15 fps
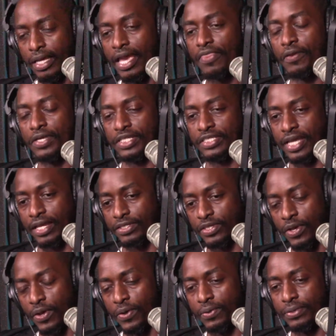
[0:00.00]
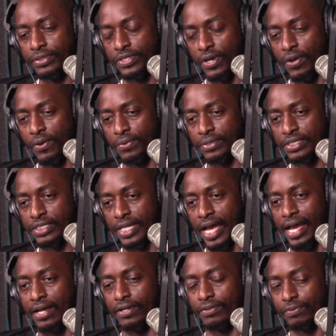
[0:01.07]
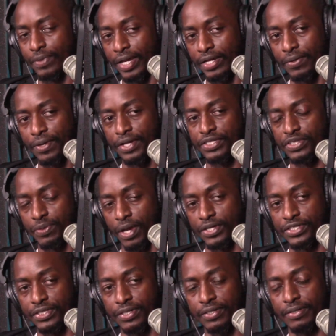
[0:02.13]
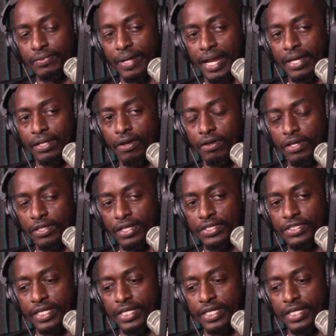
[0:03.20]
Yeah, it's like tone, style, rhetoric, structure, right? All of these